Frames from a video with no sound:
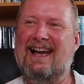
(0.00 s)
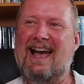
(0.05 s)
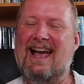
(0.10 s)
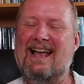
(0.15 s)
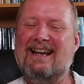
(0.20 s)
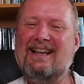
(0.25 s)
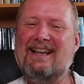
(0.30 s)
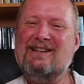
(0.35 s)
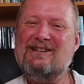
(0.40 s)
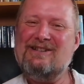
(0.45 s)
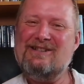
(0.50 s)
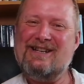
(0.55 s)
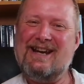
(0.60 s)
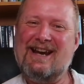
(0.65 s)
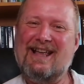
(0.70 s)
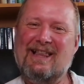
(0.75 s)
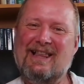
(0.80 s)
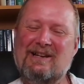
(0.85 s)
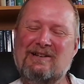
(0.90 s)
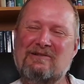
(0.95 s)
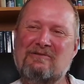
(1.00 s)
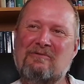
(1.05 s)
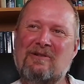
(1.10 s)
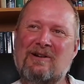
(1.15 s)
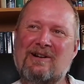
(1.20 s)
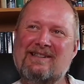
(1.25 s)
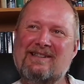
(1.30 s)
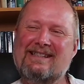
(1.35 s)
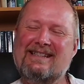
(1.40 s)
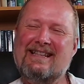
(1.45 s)
Another challenge
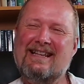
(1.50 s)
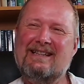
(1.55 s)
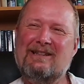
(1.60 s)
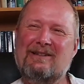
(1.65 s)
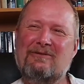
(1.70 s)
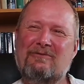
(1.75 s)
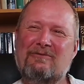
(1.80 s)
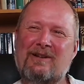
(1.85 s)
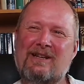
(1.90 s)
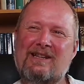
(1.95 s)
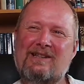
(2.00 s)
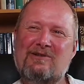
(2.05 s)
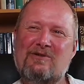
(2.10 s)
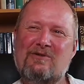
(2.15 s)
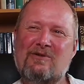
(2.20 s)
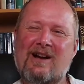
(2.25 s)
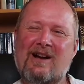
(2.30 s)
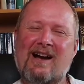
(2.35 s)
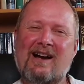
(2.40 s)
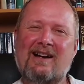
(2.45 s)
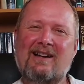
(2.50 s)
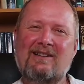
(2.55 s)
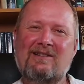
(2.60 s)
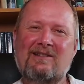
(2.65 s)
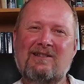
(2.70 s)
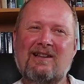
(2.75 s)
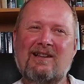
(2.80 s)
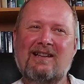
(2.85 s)
was that we tried,